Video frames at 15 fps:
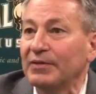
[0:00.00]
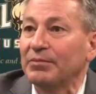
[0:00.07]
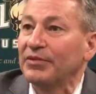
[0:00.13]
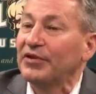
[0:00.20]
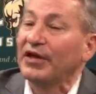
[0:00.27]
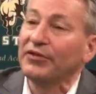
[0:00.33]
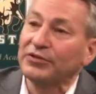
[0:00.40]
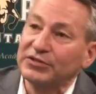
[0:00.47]
but
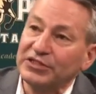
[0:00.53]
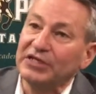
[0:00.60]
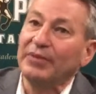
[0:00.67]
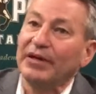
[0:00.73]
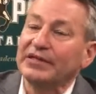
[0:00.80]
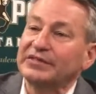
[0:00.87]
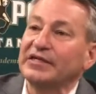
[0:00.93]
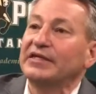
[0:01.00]
the other
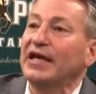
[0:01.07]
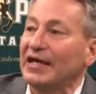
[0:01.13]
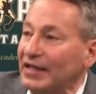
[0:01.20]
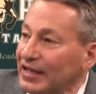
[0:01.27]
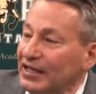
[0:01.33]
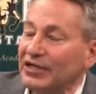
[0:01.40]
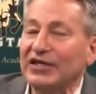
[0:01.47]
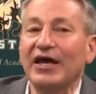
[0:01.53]
teammates saying,
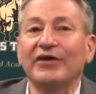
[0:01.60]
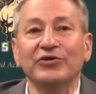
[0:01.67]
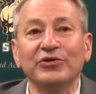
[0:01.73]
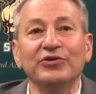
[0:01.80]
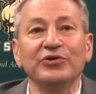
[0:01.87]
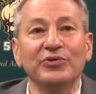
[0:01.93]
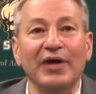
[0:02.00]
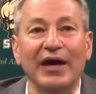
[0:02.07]
hey, yeah, you
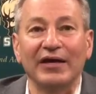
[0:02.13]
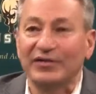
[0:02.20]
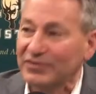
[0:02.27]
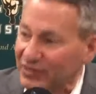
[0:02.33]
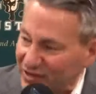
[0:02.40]
can do that.